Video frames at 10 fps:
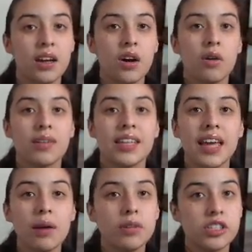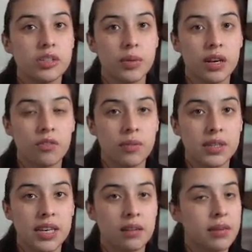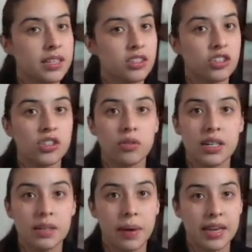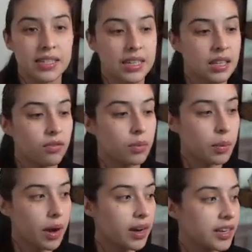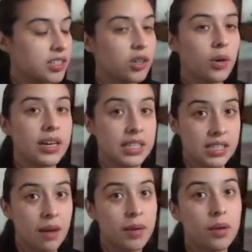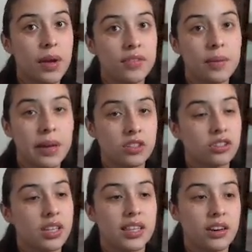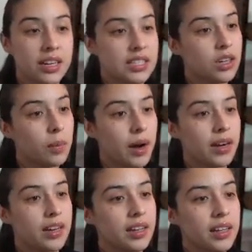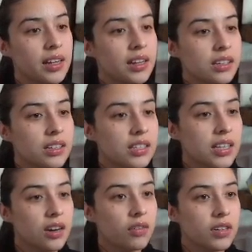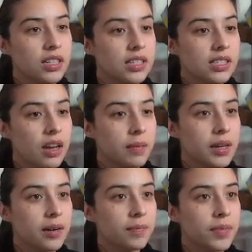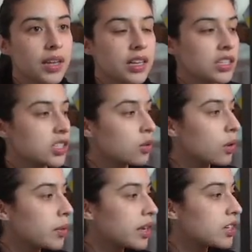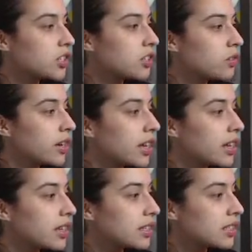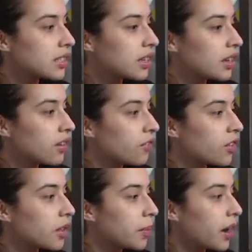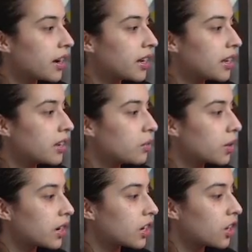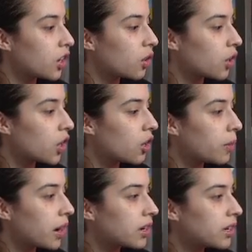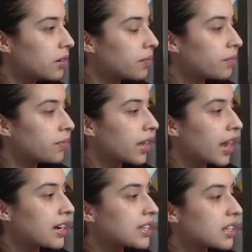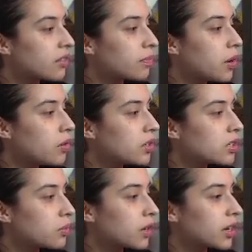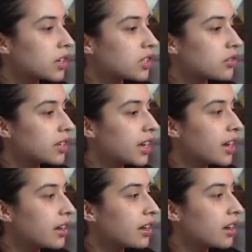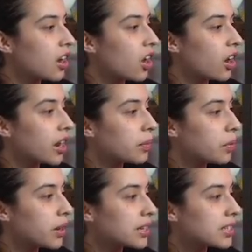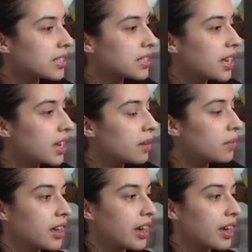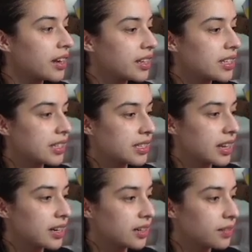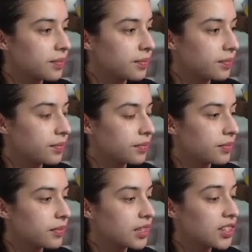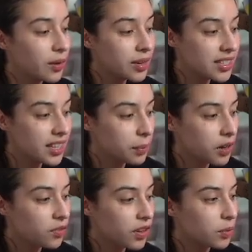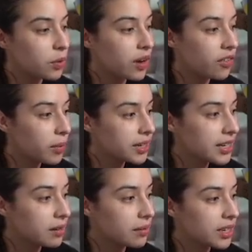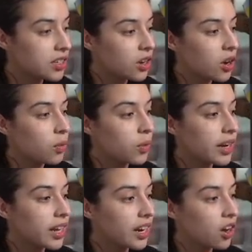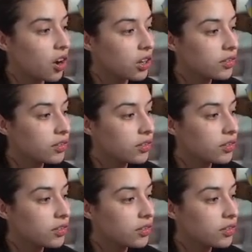With a get, we're just reading from the database. There's no need to pass anything from the body. So in Insomnia, we have to make sure that there is no body. So let's head over to Insomnia. So what we can do is for the body, we're going to go no body. And instead of post, we're going to do get. Our endpoint is the same. And let's hit send. So now we see, perfect, we read from our database. We're getting all of the